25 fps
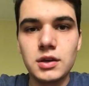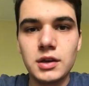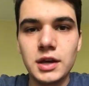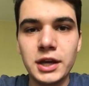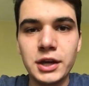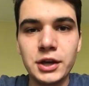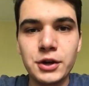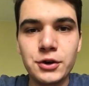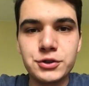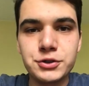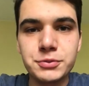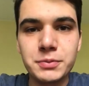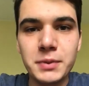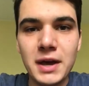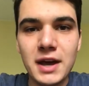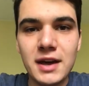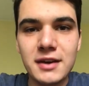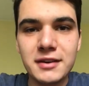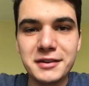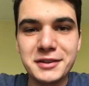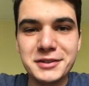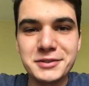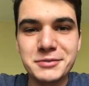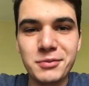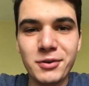Hey, Coach
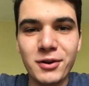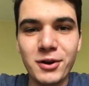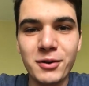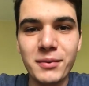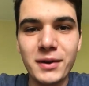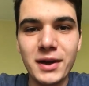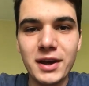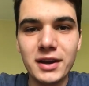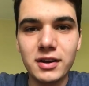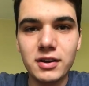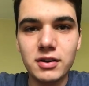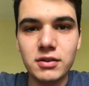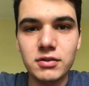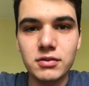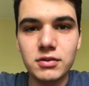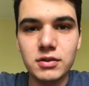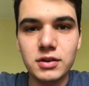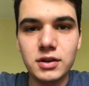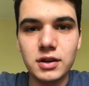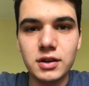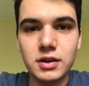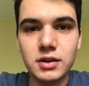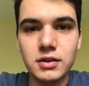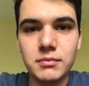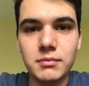Pat, it's Paul Bacco.
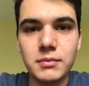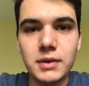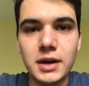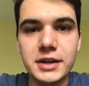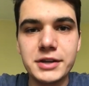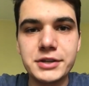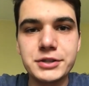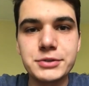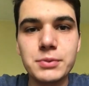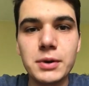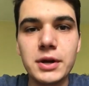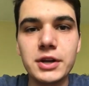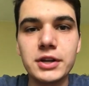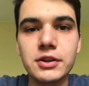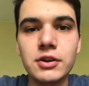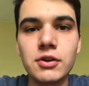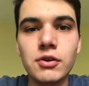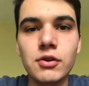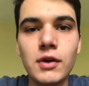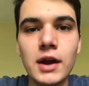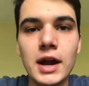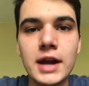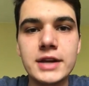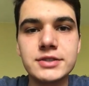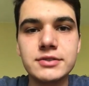Um, I just want to
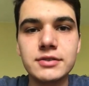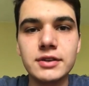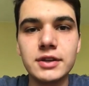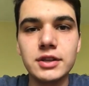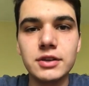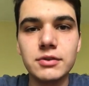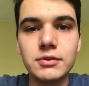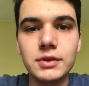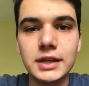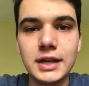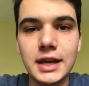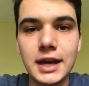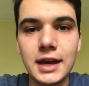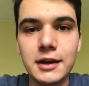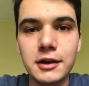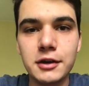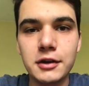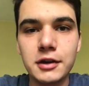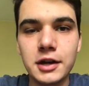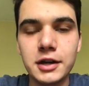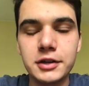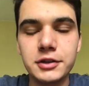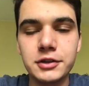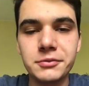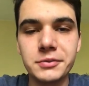congratulate you
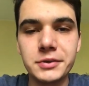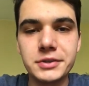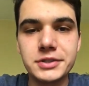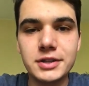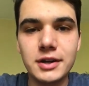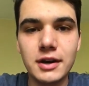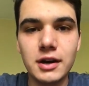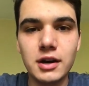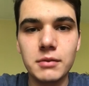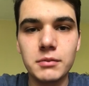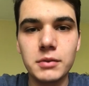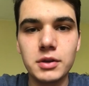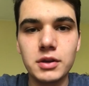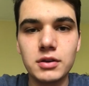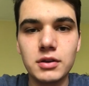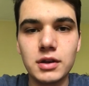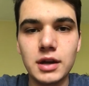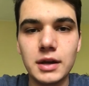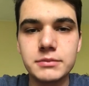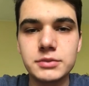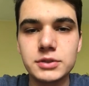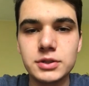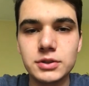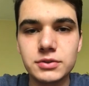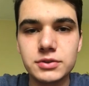again on your retirement.
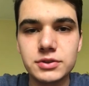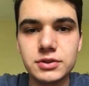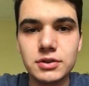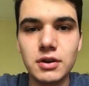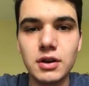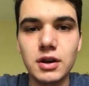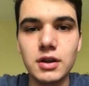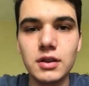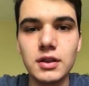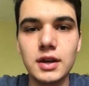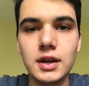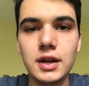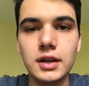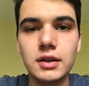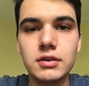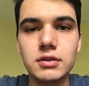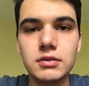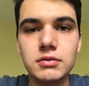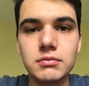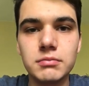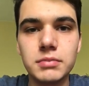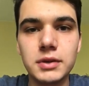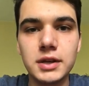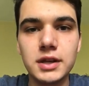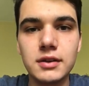I'm so sorry that I
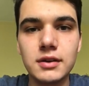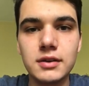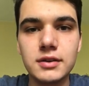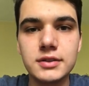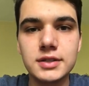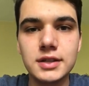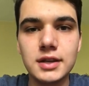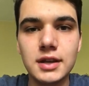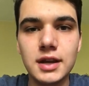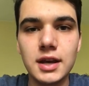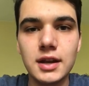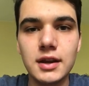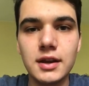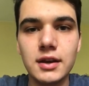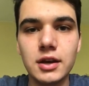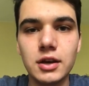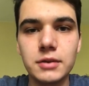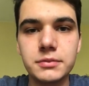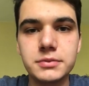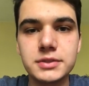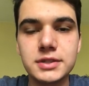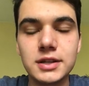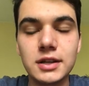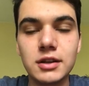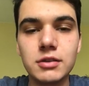couldn't be there today to
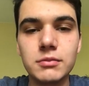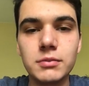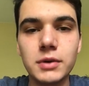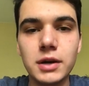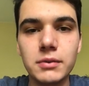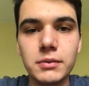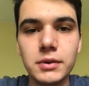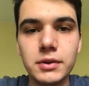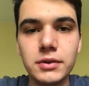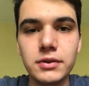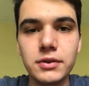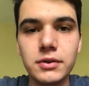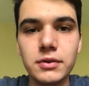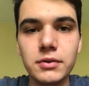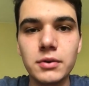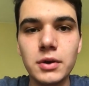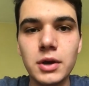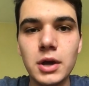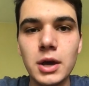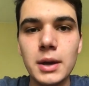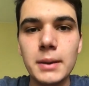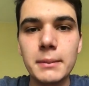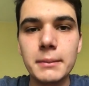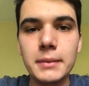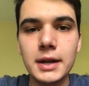help celebrate with you,
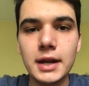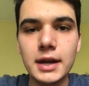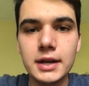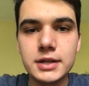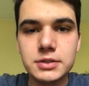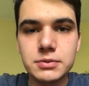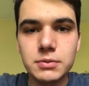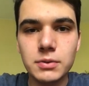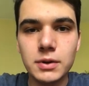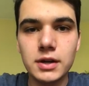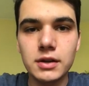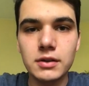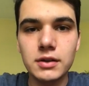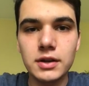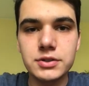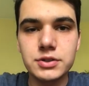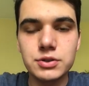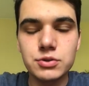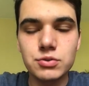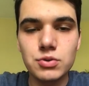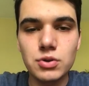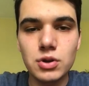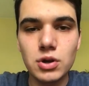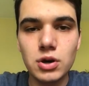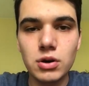but I just want to
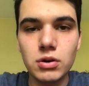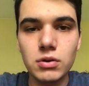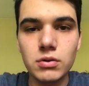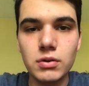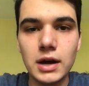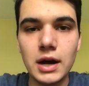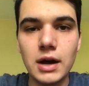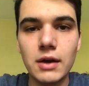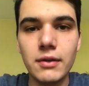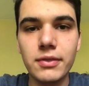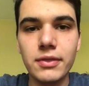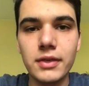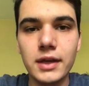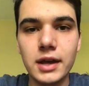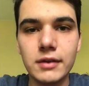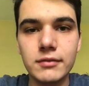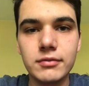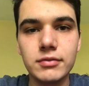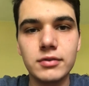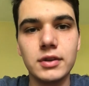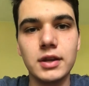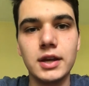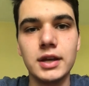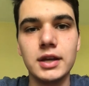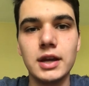let you know how
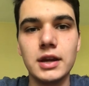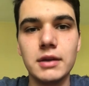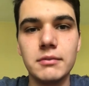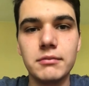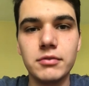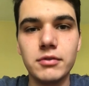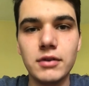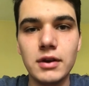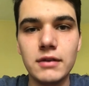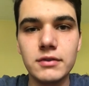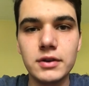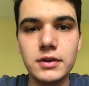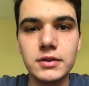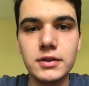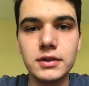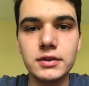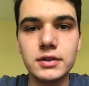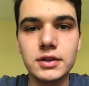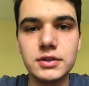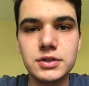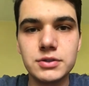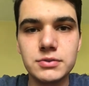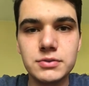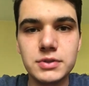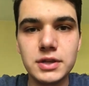thankful I am for everything
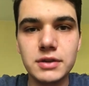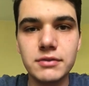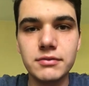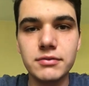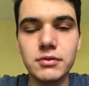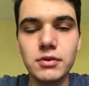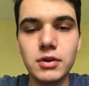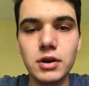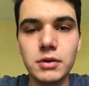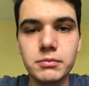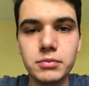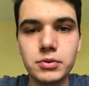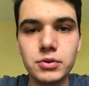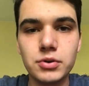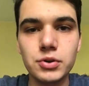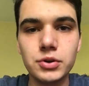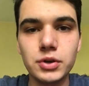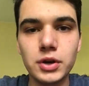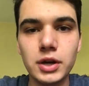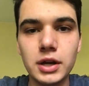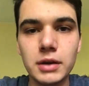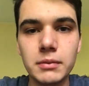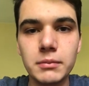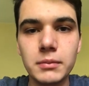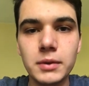that you did for our
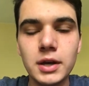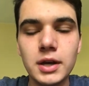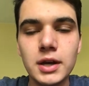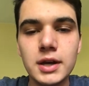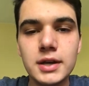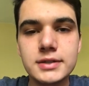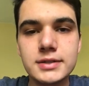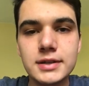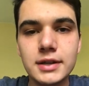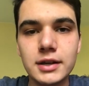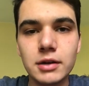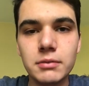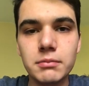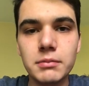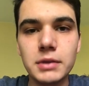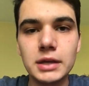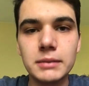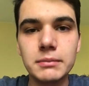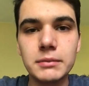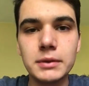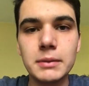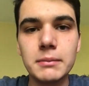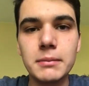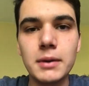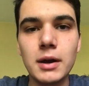program to help
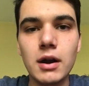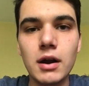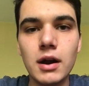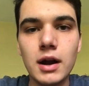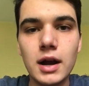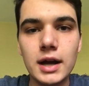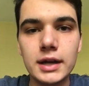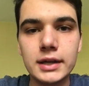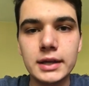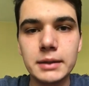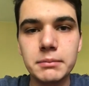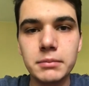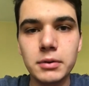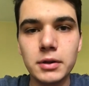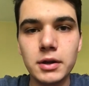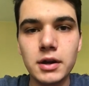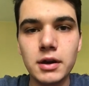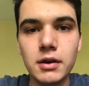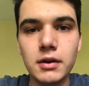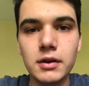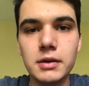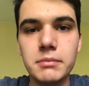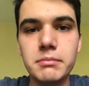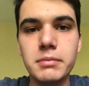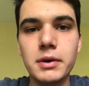make me a better hockey
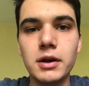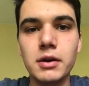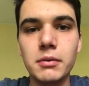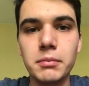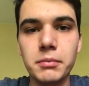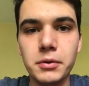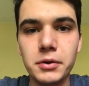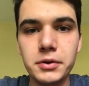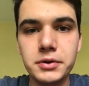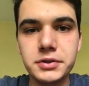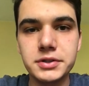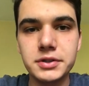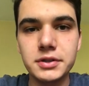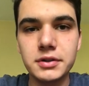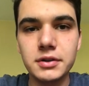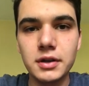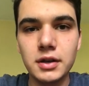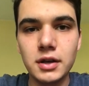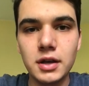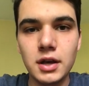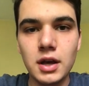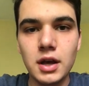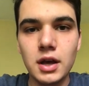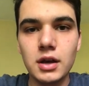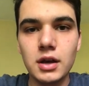player and a better person.
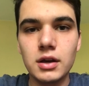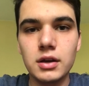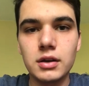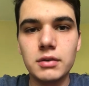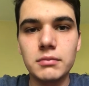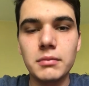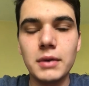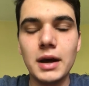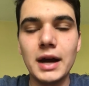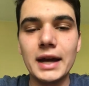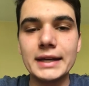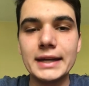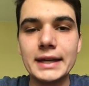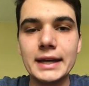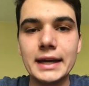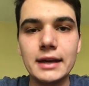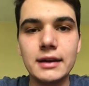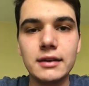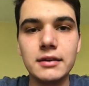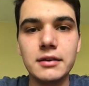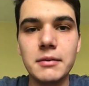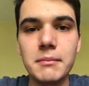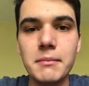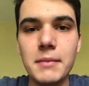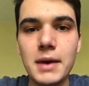Um, I
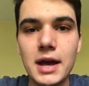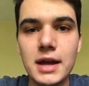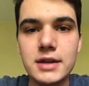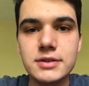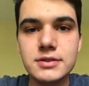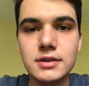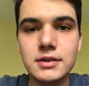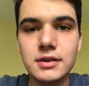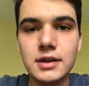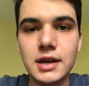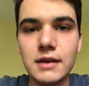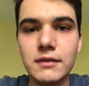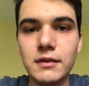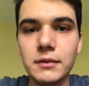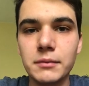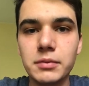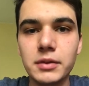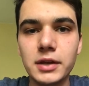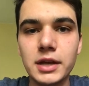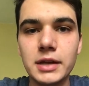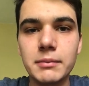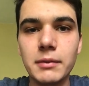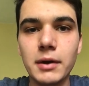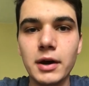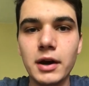can't imagine having
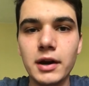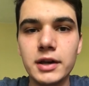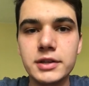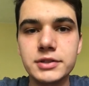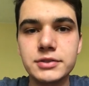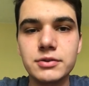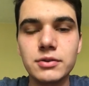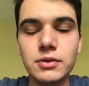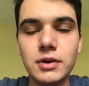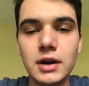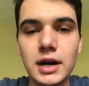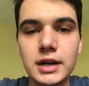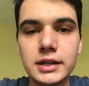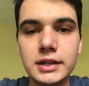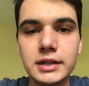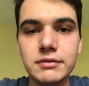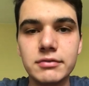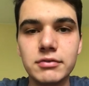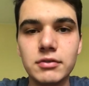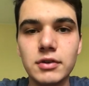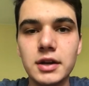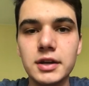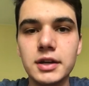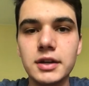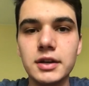played my high school hockey
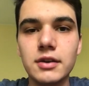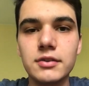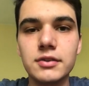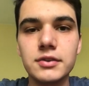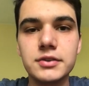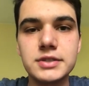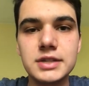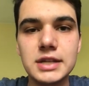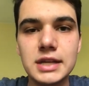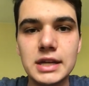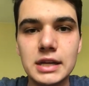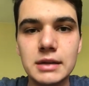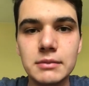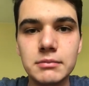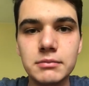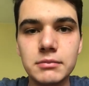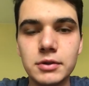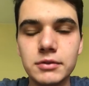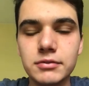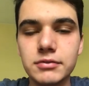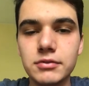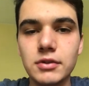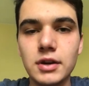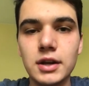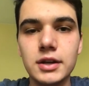for any other team
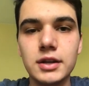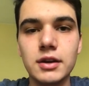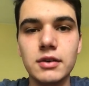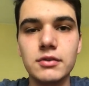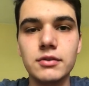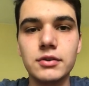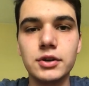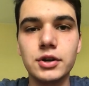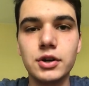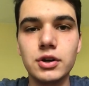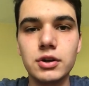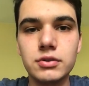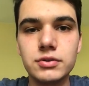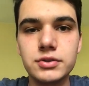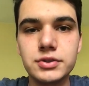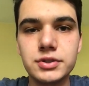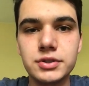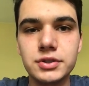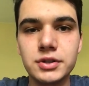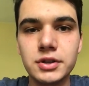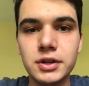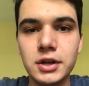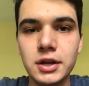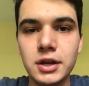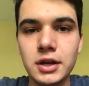or for any other
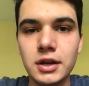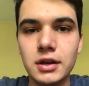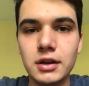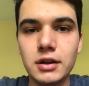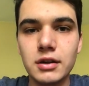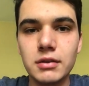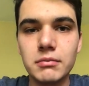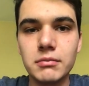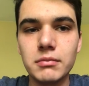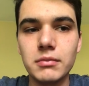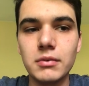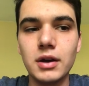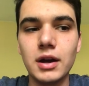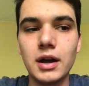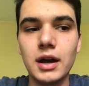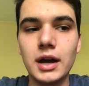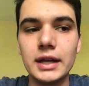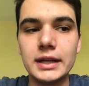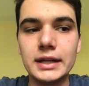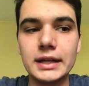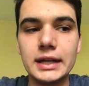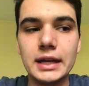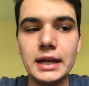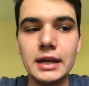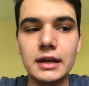coach. Um,
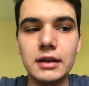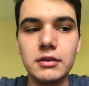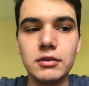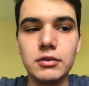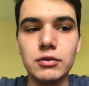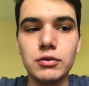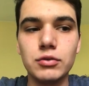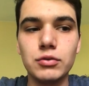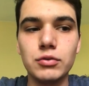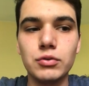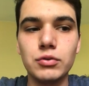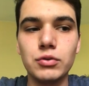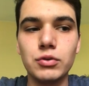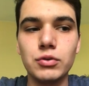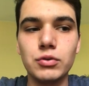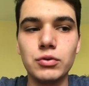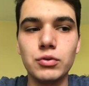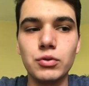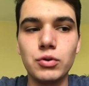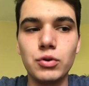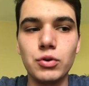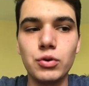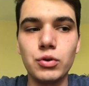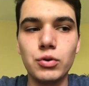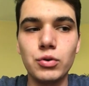I can't
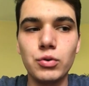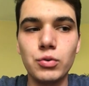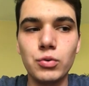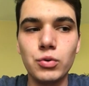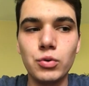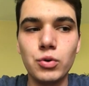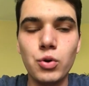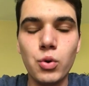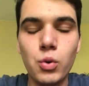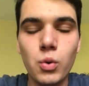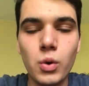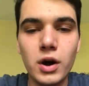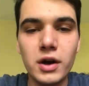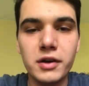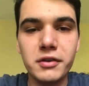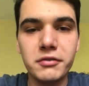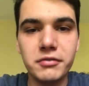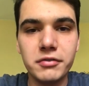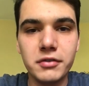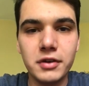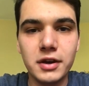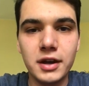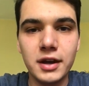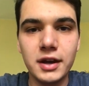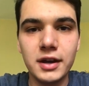
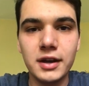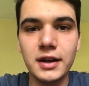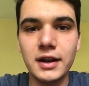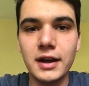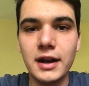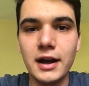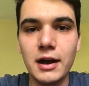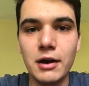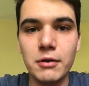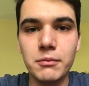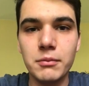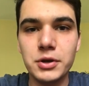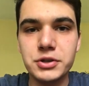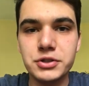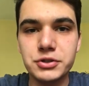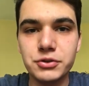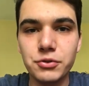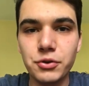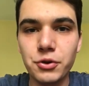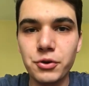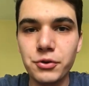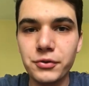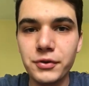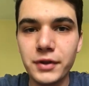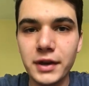quantify how much
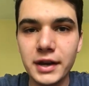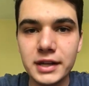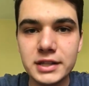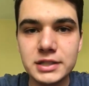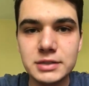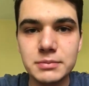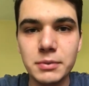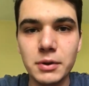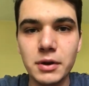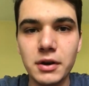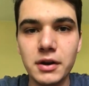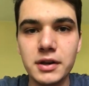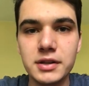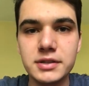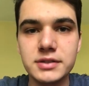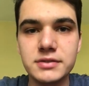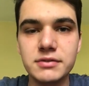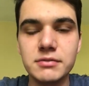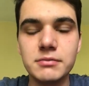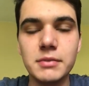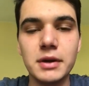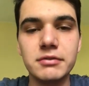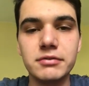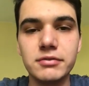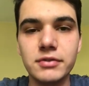growth I experienced
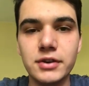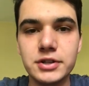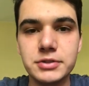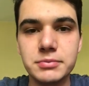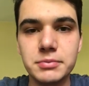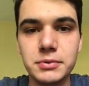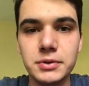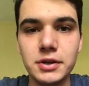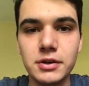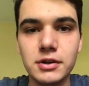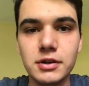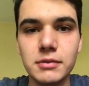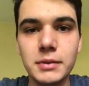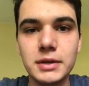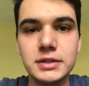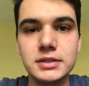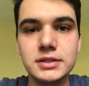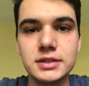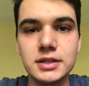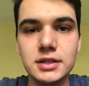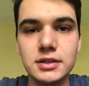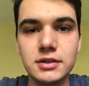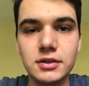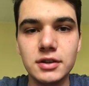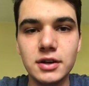from my freshman year to my
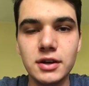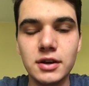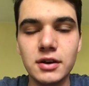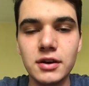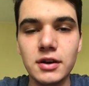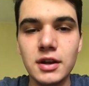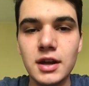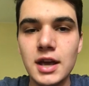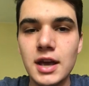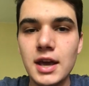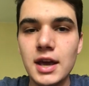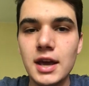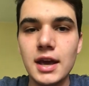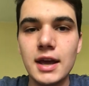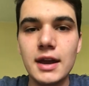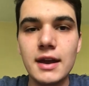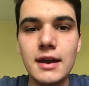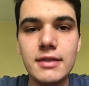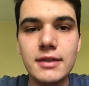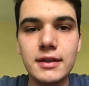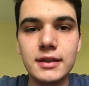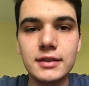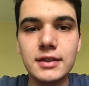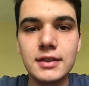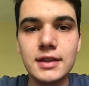senior year. And
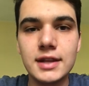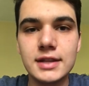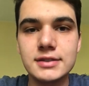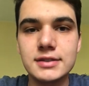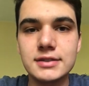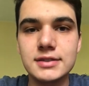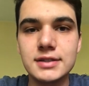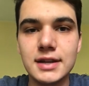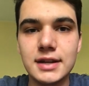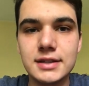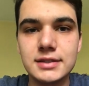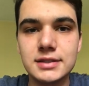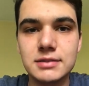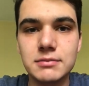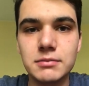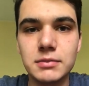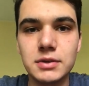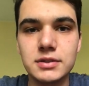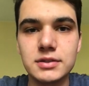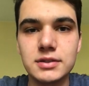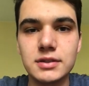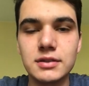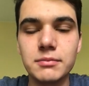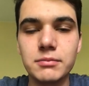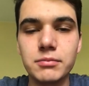I think that that's a
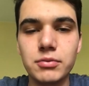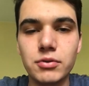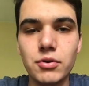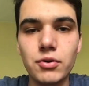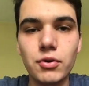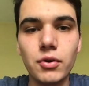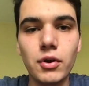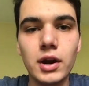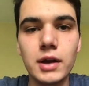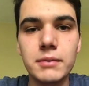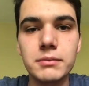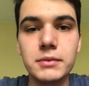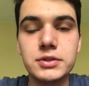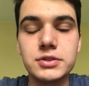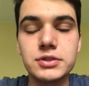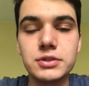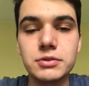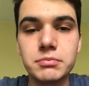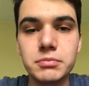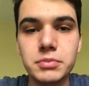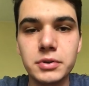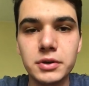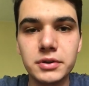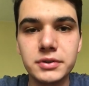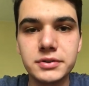testament to the program that you
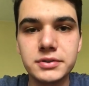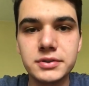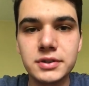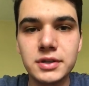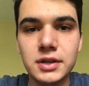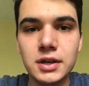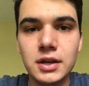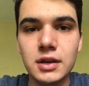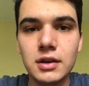built.